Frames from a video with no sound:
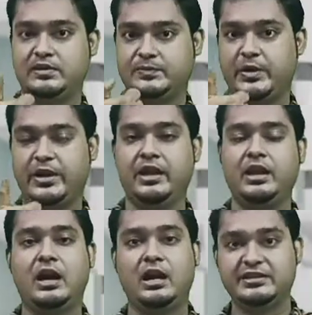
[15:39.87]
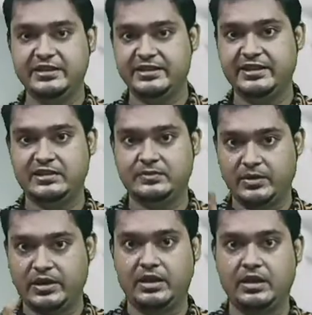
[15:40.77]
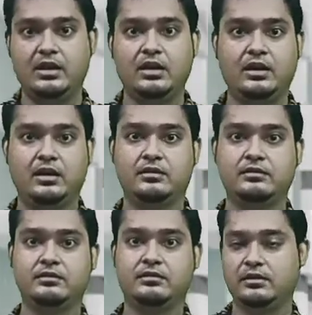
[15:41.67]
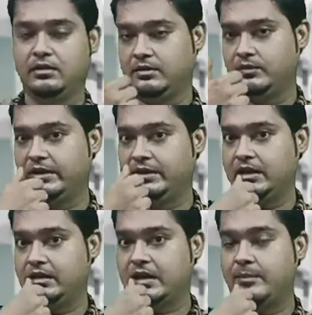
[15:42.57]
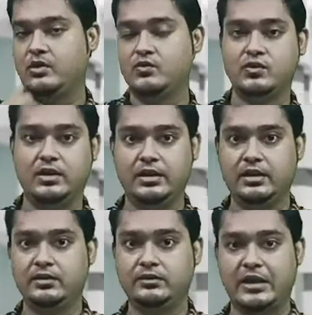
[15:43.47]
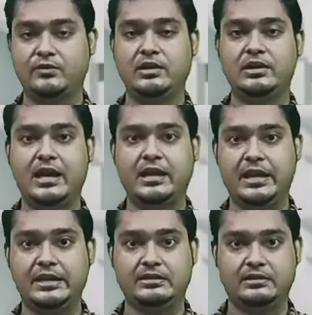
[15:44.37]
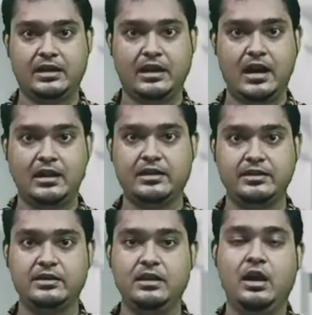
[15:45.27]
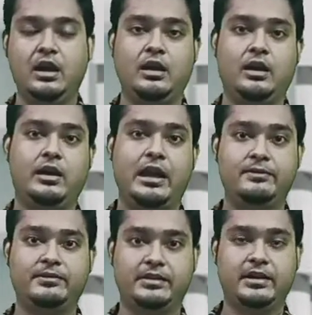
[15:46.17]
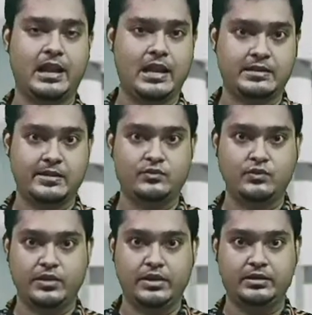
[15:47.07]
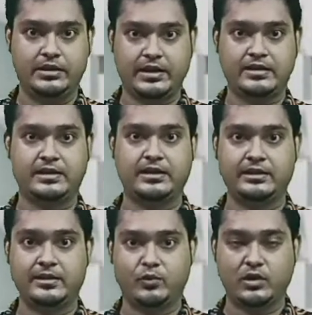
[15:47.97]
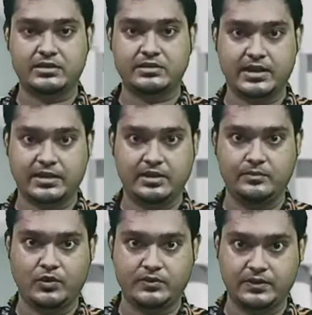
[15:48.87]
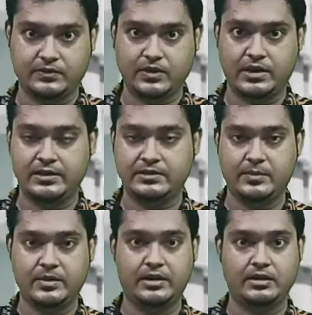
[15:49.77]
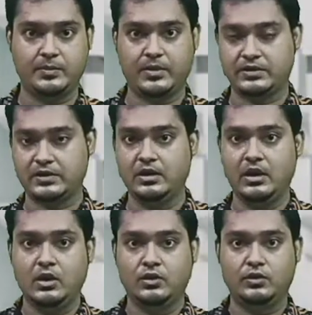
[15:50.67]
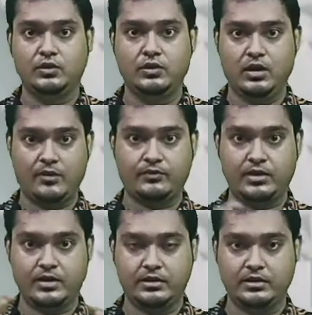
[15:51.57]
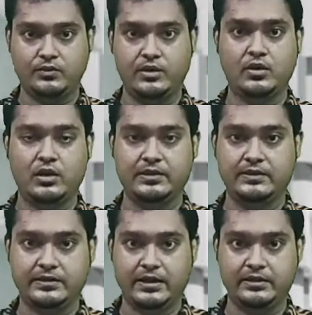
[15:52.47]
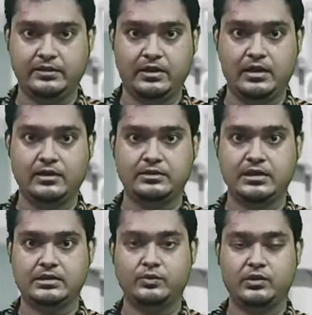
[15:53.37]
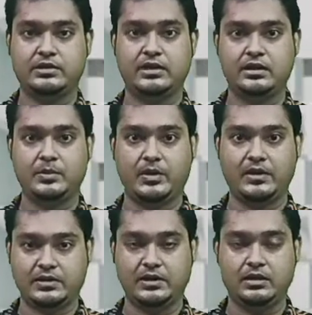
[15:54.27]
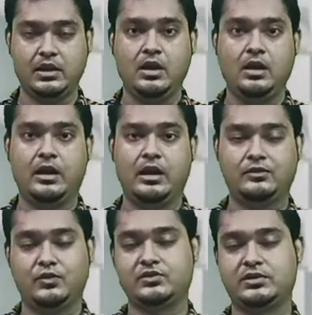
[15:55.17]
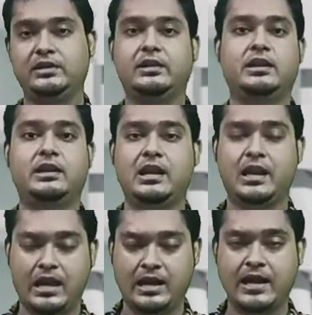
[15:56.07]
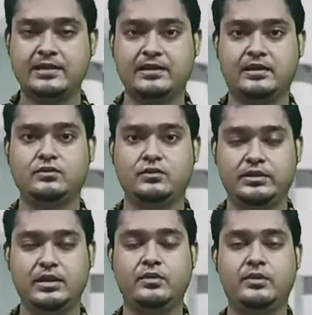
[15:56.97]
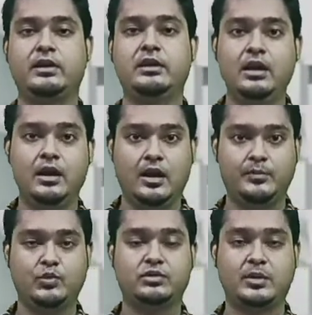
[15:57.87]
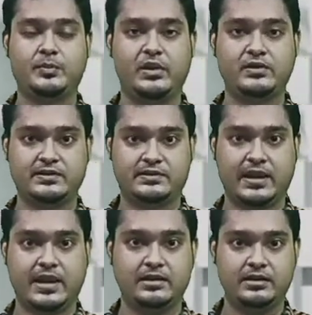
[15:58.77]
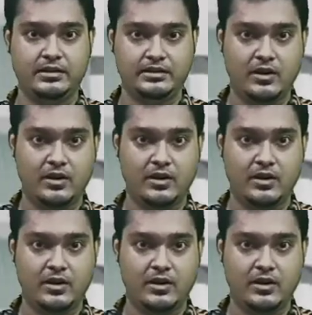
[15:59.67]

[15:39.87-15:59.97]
spray GTN spray in the sublingually, that will dilate the artery, helps in the calcium scoring detection and the bolus tracking process while examining the patient. So after doing all these things, just position the patient. A question generally arises whether we will put the patient's hand